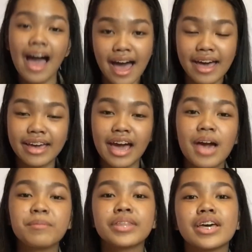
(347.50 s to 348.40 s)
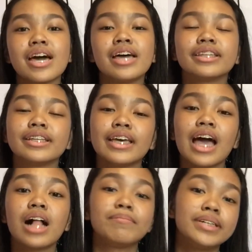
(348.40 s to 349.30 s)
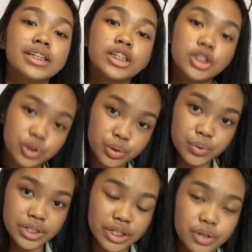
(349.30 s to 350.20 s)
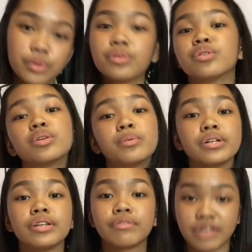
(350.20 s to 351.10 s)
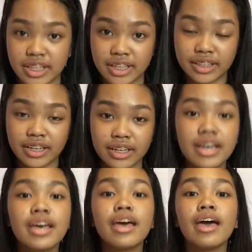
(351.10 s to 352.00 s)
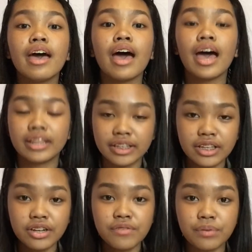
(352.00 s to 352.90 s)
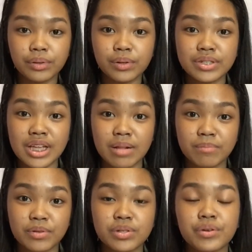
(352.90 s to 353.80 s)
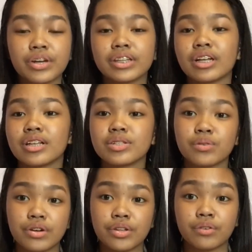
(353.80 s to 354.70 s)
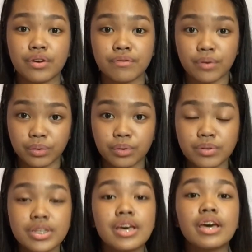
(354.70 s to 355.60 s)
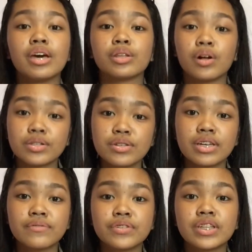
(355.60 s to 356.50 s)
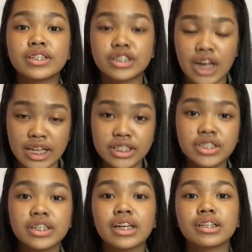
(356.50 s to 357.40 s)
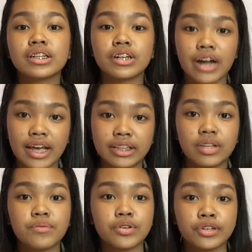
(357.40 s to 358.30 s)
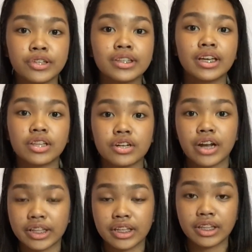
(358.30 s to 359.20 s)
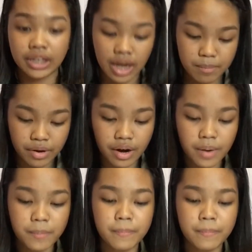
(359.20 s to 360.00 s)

Hi, I'm Thea and today I'll be introducing you to the world of editing. Editing your photos help you so you can tell a story through your photos. It also gives you the chance to get it right if you couldn't get it right in the camera.